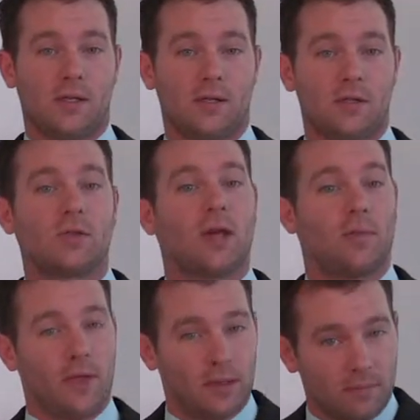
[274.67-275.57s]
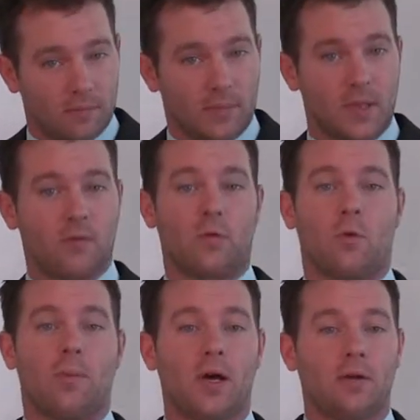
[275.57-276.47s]
So then we give the
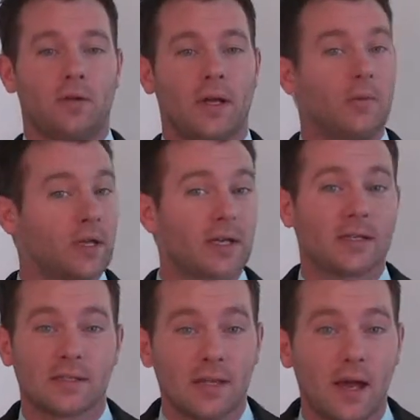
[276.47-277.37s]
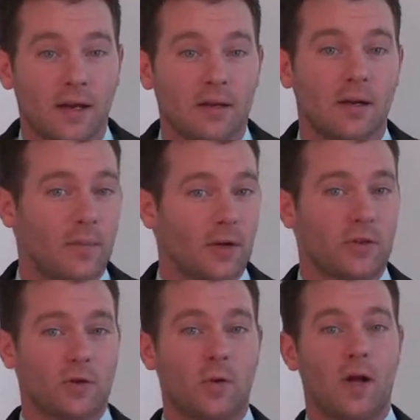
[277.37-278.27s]
rebuttal and we get excited
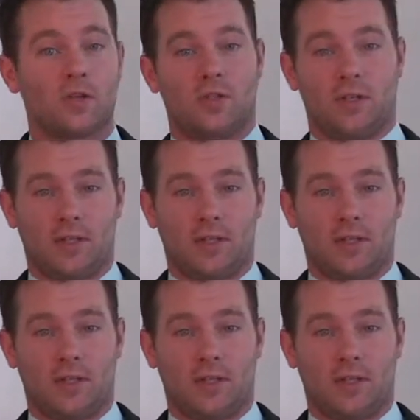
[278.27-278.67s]
about their question.